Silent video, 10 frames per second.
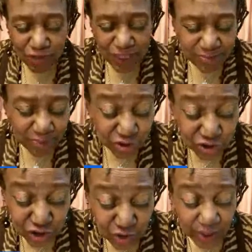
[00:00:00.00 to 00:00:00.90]

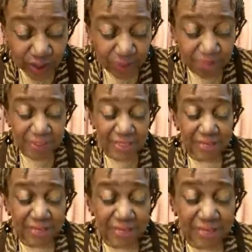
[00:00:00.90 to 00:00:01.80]
emotional well being.
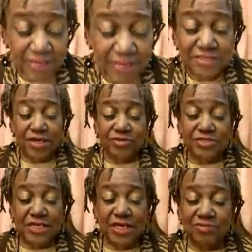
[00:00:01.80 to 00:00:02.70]
Mental
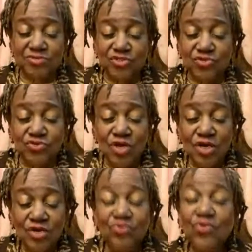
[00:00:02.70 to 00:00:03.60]
clarity helps you
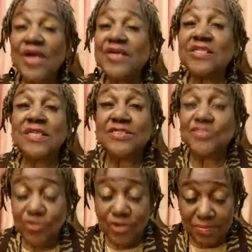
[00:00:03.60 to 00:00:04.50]
regulate
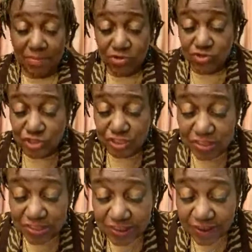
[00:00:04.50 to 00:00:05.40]
your
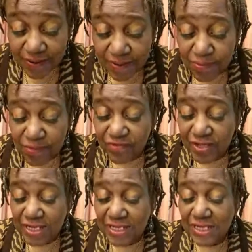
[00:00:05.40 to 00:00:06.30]
emotions,
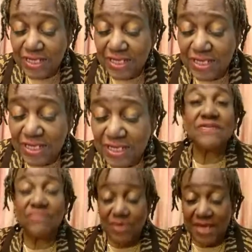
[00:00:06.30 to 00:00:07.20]
preventing
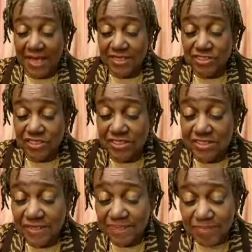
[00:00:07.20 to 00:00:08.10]
impulsive
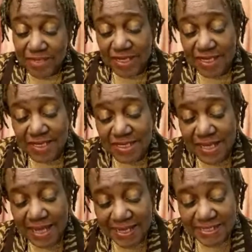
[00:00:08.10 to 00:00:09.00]
reactions. It
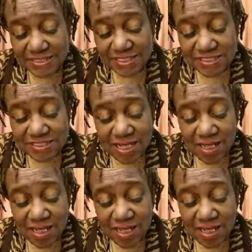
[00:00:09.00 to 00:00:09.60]
enhances